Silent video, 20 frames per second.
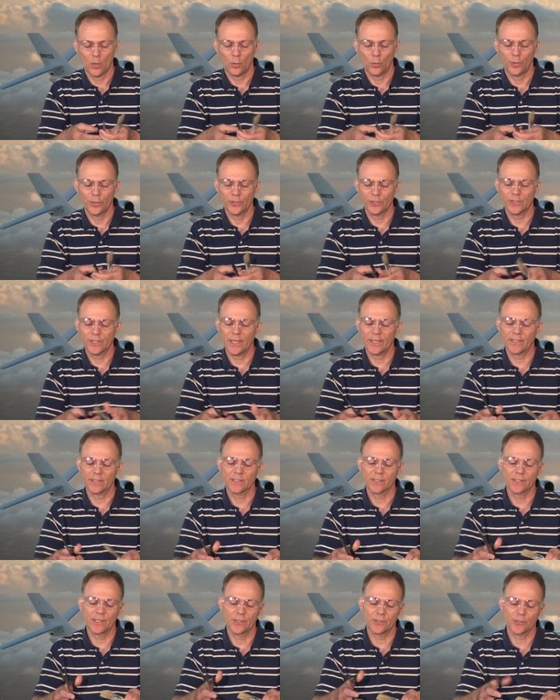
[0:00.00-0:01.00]
We just take a
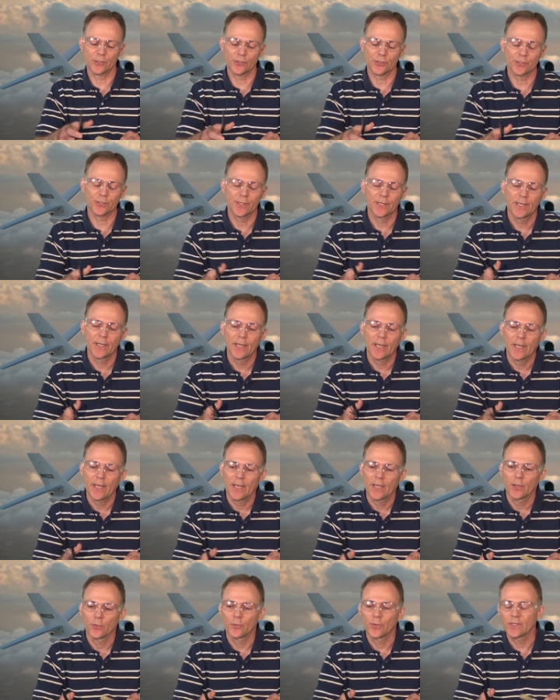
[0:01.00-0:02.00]
scissors
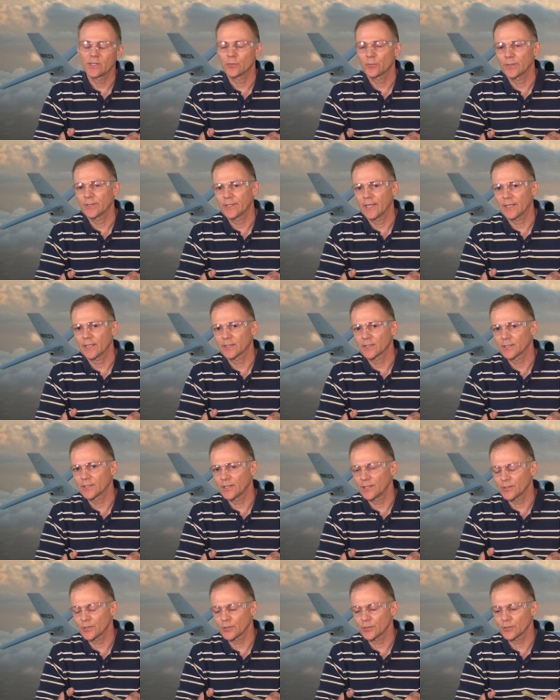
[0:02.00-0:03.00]
reason we take a
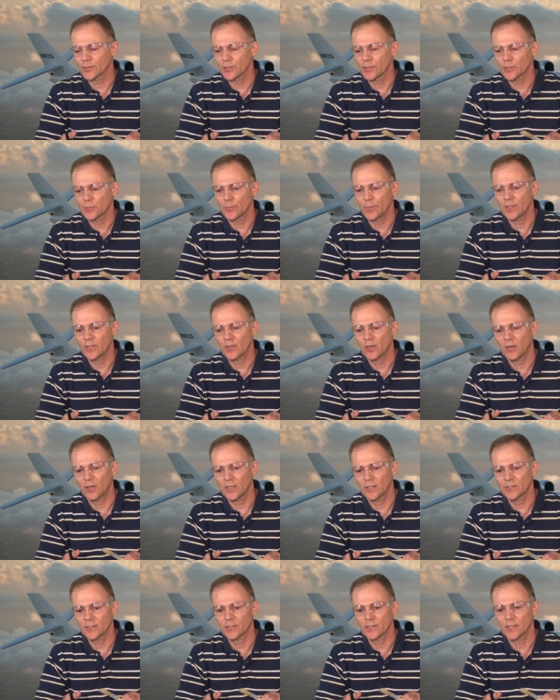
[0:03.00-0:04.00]
scissors is
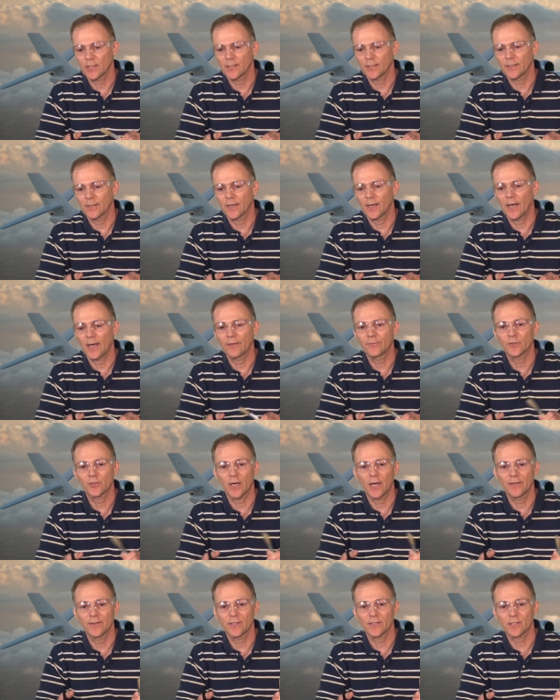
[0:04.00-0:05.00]
because uh, I've
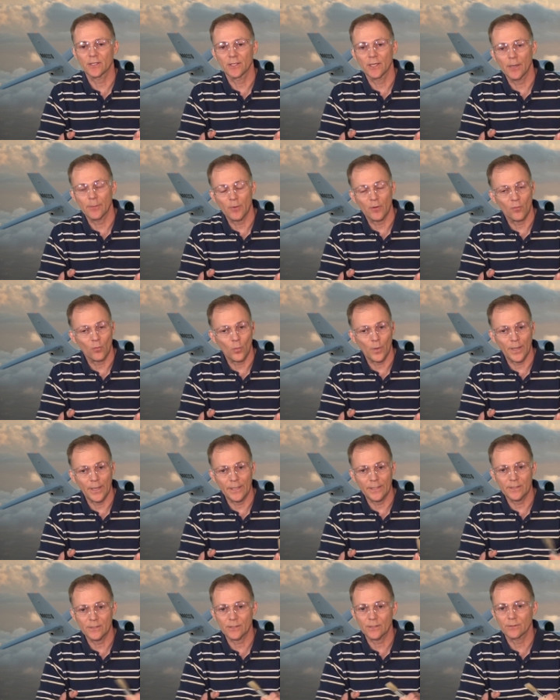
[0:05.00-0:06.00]
tried this a number of
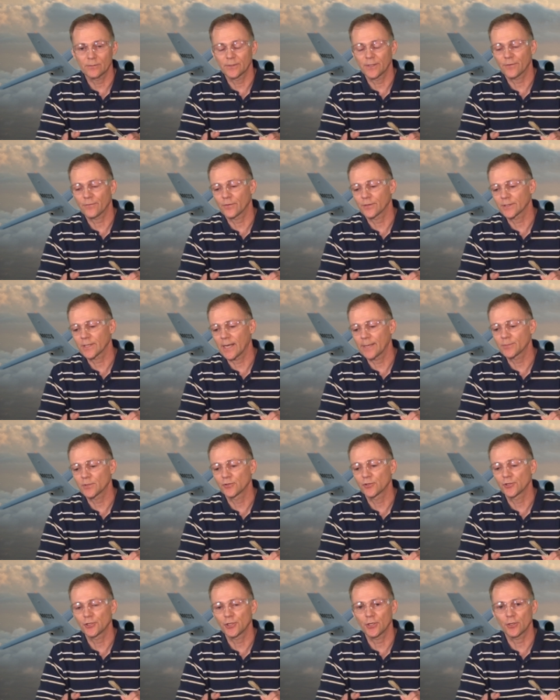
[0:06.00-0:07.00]
ways, different types
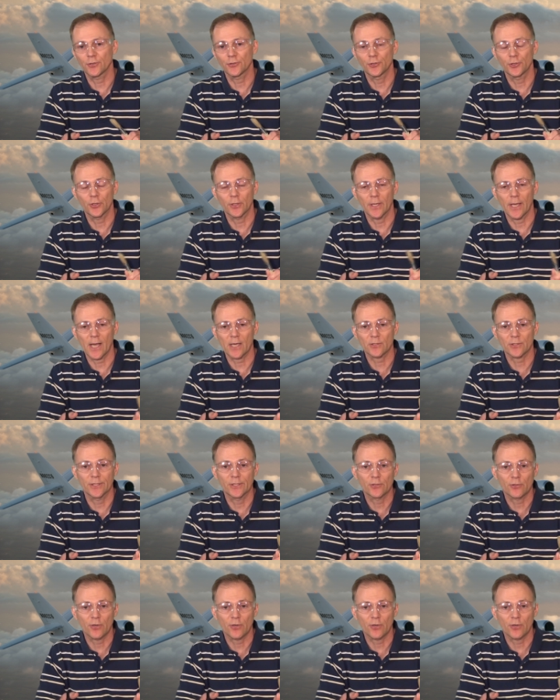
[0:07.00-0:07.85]
of shears. You can actually